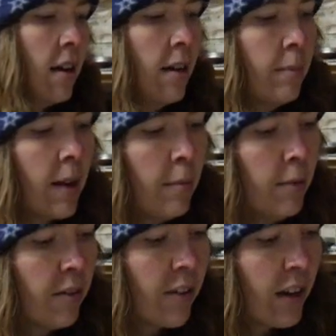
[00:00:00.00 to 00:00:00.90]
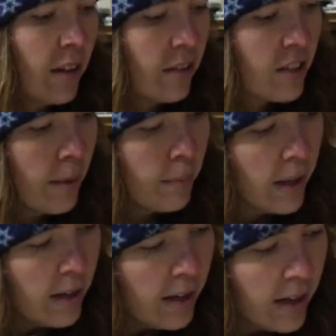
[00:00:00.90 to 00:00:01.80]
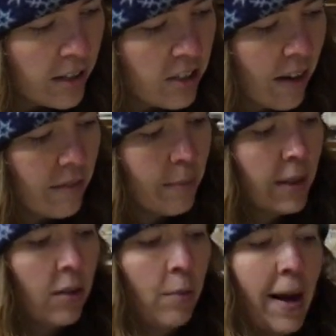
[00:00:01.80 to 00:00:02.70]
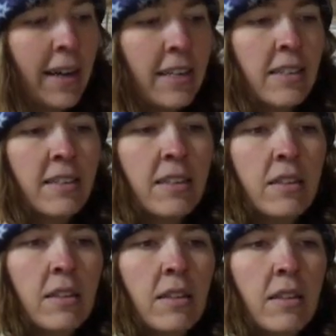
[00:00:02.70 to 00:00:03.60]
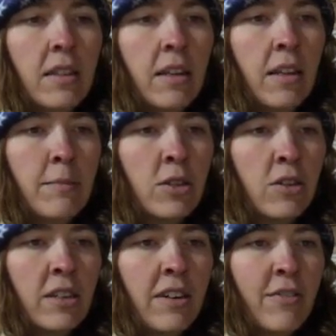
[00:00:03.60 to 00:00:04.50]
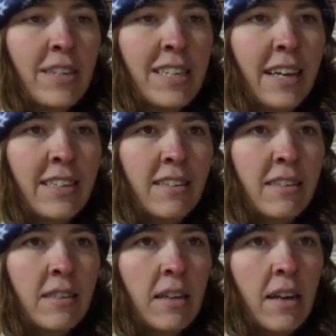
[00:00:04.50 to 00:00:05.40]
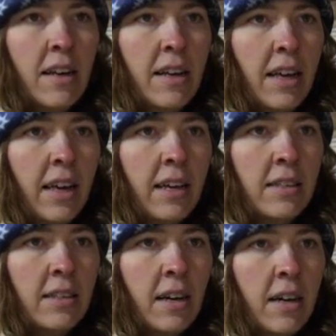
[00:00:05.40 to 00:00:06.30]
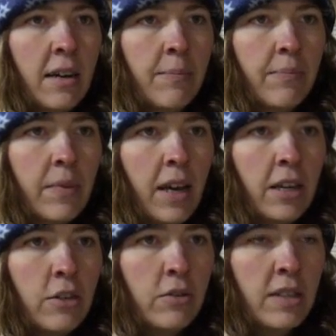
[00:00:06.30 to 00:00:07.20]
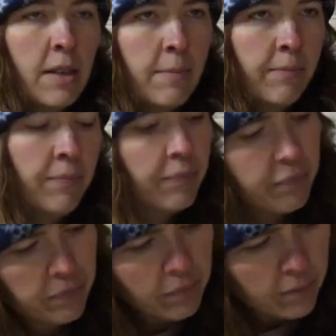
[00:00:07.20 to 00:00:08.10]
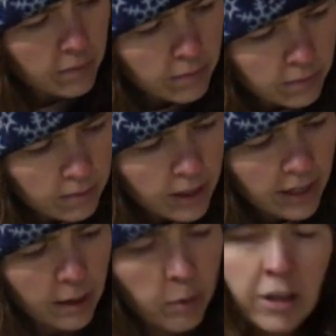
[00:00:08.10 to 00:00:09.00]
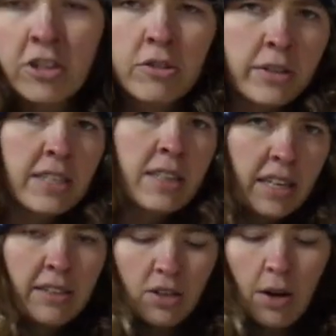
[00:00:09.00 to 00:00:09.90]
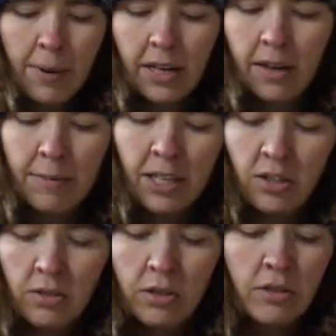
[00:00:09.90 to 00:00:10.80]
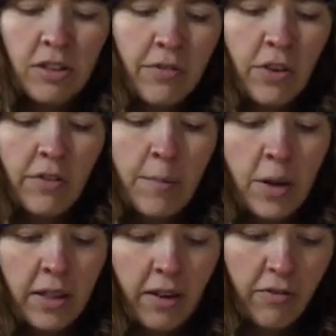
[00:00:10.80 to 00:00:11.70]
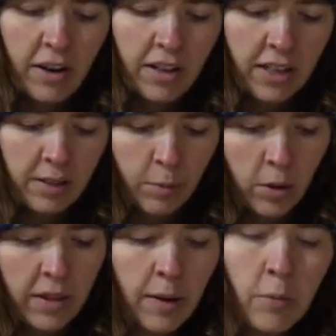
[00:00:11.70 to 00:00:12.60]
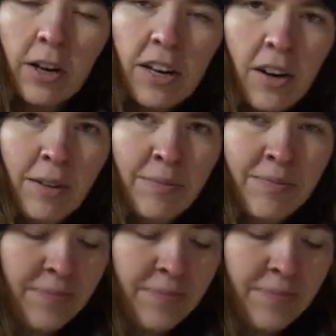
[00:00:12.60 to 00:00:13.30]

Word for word: um, a couple different colors up I just have them in little baggies and the lumps are in different sizes. And um, I used them in a project recently. So I might, I might use a few of them on the front of this bowl that I'm working on.